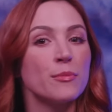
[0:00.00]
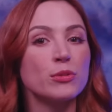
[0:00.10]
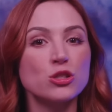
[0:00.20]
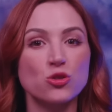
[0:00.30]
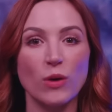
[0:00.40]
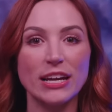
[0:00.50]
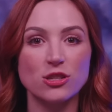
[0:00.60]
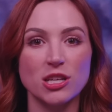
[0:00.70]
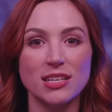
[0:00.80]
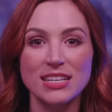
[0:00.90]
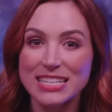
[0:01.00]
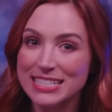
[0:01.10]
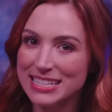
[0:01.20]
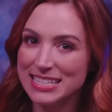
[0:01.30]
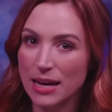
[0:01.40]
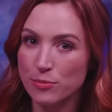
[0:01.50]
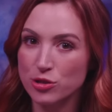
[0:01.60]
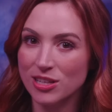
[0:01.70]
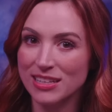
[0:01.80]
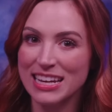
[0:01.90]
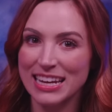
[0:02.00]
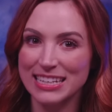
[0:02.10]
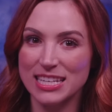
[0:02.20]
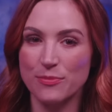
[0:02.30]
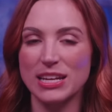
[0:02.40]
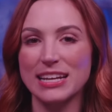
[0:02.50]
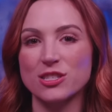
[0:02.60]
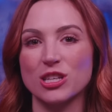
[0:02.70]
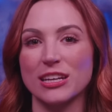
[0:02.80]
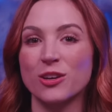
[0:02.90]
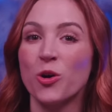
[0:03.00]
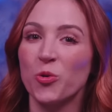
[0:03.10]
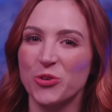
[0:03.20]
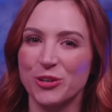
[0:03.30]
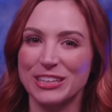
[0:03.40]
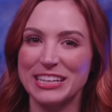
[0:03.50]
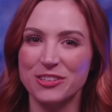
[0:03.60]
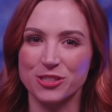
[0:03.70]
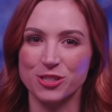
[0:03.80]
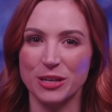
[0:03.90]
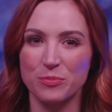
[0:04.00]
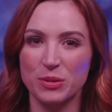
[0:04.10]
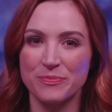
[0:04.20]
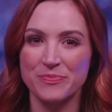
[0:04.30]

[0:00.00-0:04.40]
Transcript: persuasion, deception, intimidation, or leadership.